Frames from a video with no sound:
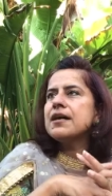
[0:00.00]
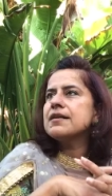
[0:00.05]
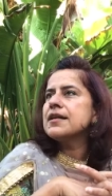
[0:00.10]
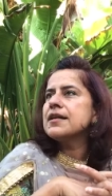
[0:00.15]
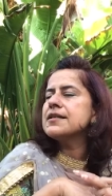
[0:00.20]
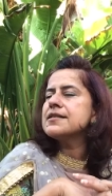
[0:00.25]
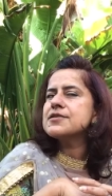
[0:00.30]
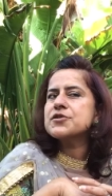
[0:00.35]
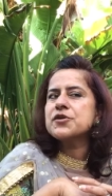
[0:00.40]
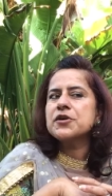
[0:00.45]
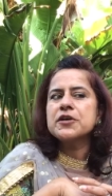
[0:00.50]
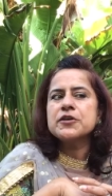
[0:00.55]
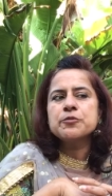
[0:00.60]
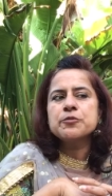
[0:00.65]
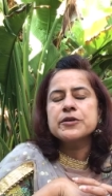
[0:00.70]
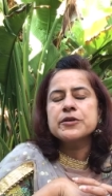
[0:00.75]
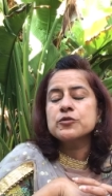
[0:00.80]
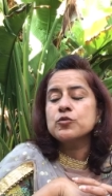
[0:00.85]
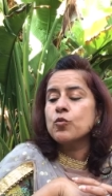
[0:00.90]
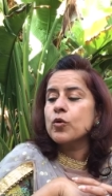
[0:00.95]
let's start
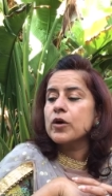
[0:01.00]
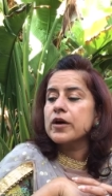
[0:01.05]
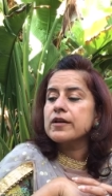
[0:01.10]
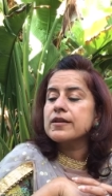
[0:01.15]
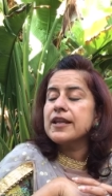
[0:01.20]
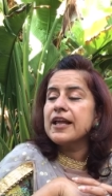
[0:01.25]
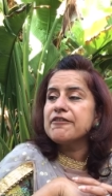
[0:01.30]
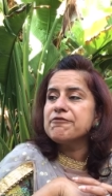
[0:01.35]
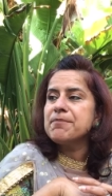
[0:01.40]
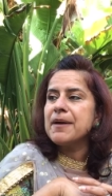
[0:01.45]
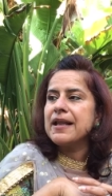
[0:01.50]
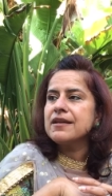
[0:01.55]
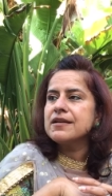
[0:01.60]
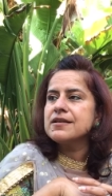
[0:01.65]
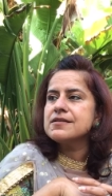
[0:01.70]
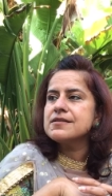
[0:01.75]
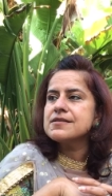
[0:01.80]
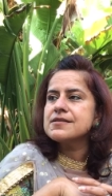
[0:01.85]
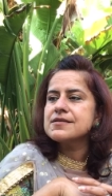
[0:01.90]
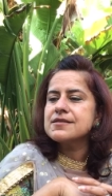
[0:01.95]
with work-life
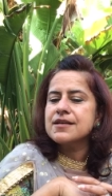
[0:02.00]
balance.